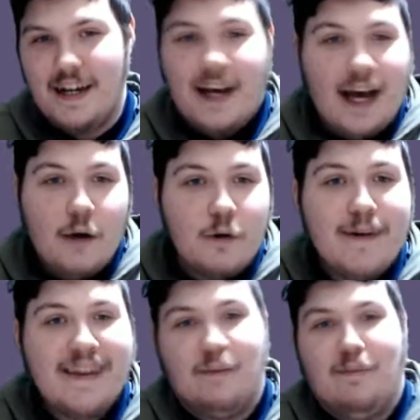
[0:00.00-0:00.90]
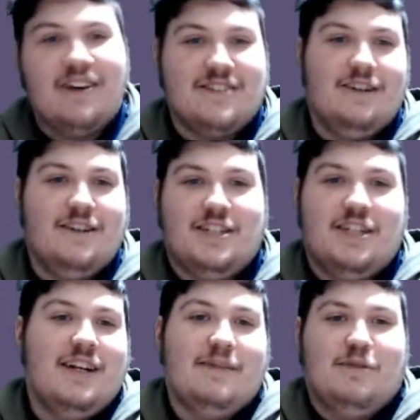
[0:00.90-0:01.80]
What do you mean the bottlers turn
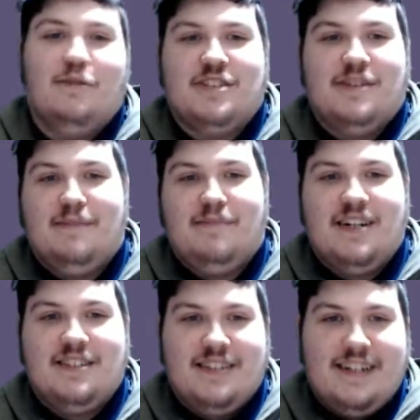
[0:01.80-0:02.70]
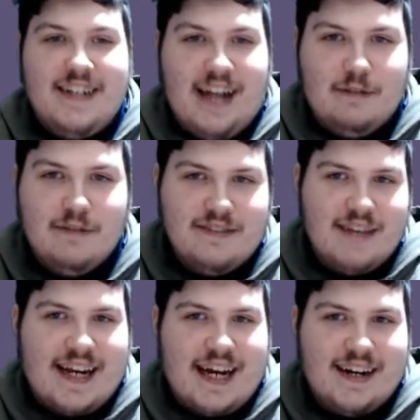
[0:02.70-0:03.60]
up to watch you in person? You know, they
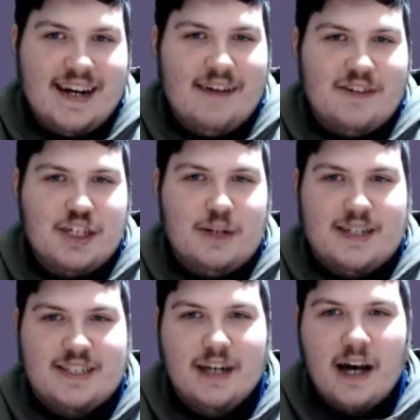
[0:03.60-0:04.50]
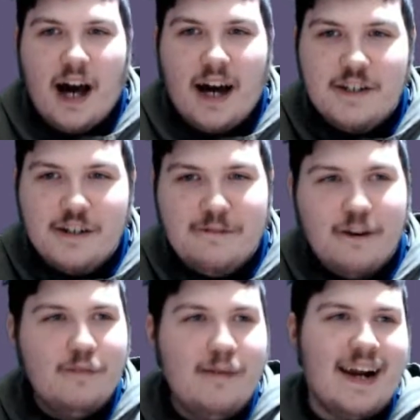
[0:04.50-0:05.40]
kind of didn't have a choice. 104
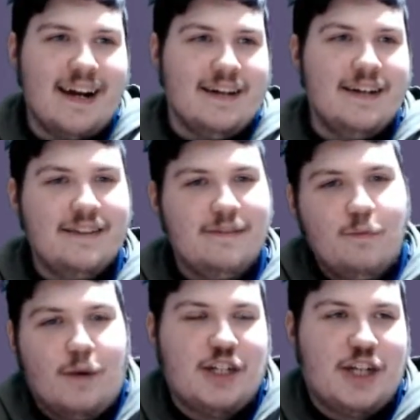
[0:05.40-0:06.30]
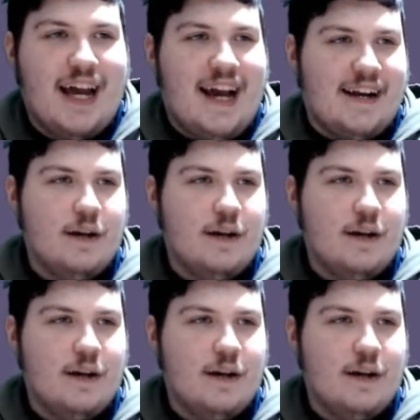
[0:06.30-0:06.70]
million! Which leg?